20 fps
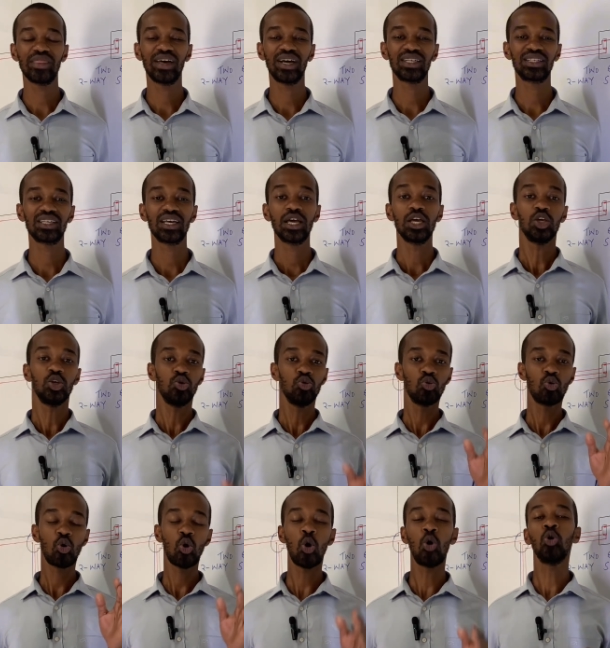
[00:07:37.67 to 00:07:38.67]
that
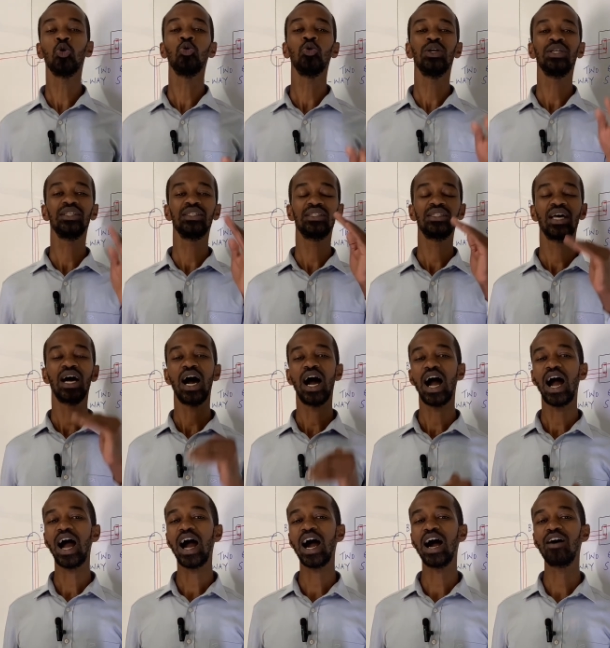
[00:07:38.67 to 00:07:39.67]
you always
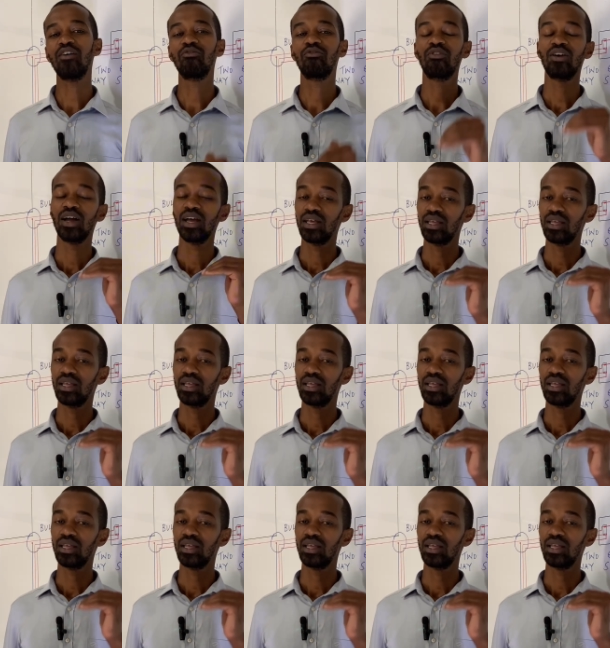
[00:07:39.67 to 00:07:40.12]
have